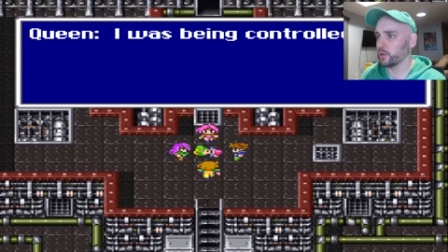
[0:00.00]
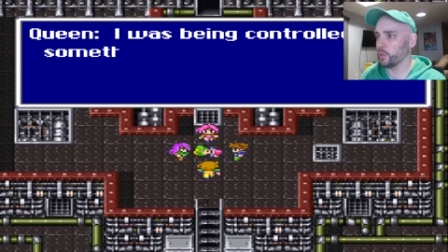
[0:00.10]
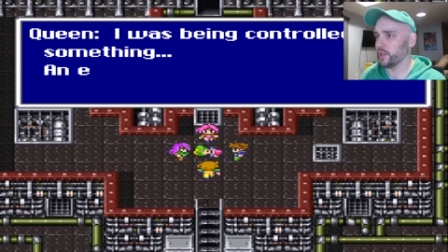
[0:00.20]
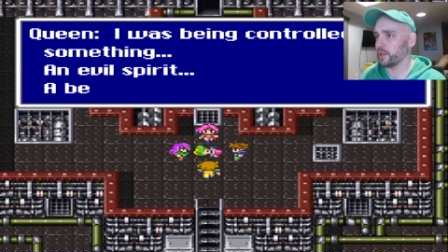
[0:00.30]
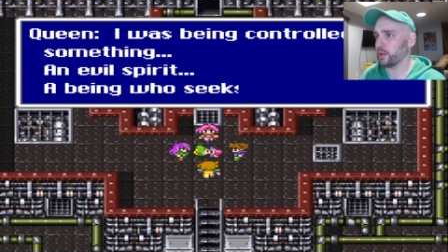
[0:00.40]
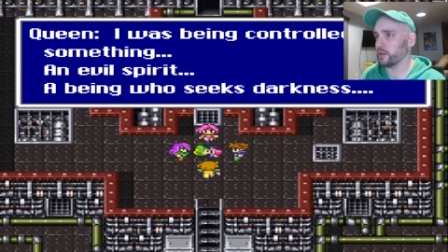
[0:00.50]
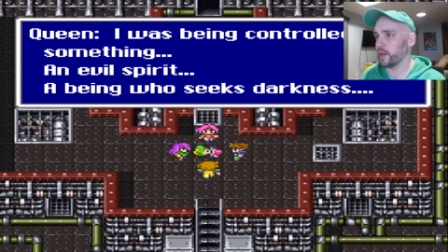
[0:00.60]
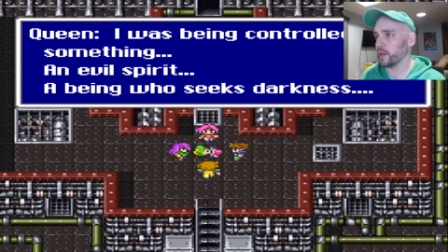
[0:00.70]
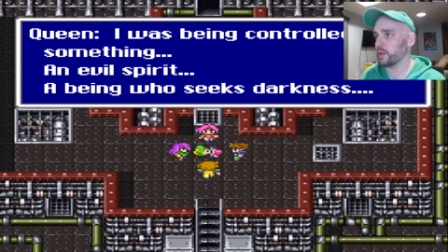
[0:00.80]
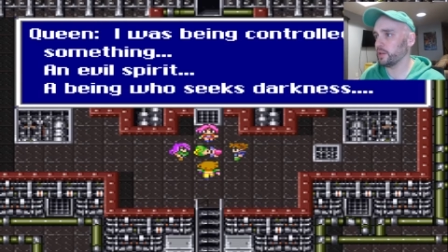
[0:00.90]
Queen
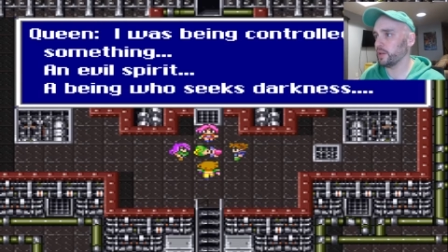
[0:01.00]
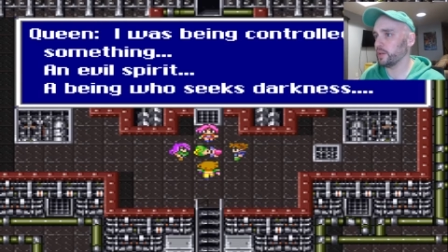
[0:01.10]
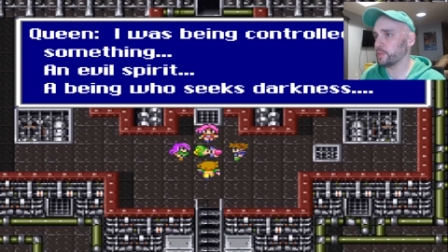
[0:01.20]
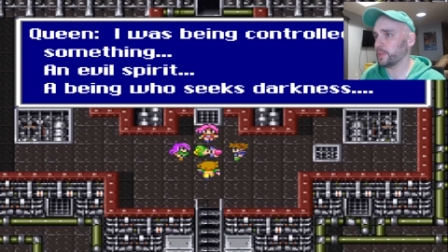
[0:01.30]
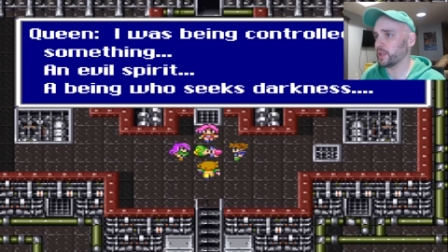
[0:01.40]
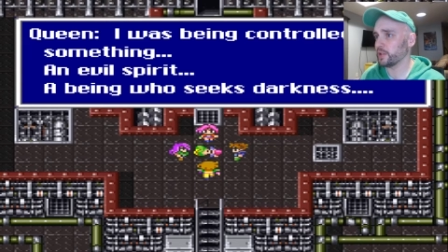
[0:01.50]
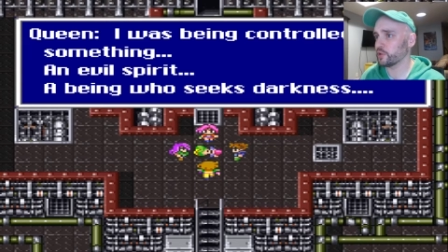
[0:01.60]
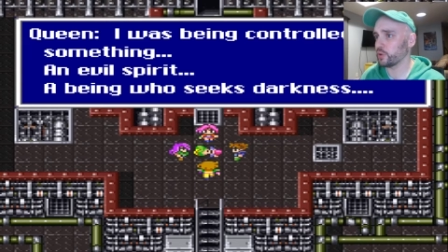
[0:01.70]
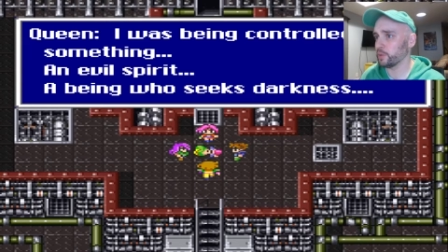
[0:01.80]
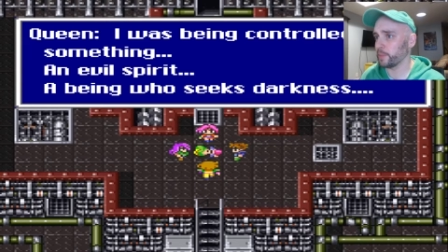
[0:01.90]
Karnak, I was being
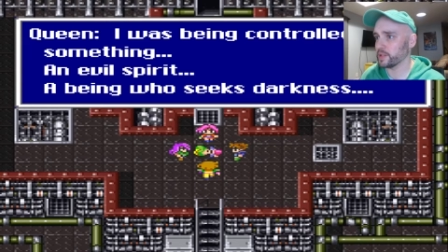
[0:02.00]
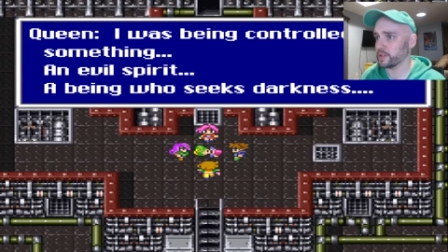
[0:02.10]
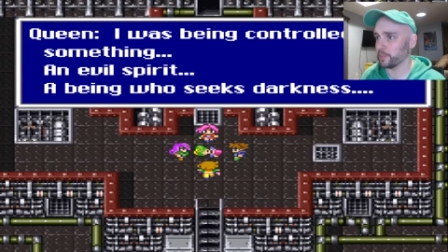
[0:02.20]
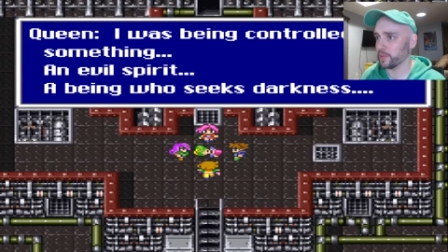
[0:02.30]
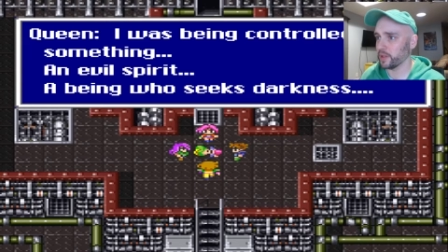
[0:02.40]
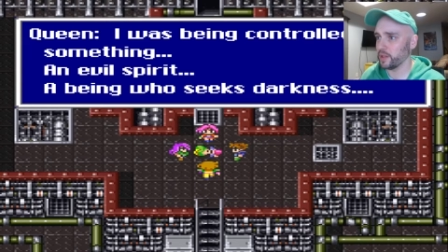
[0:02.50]
controlled by something,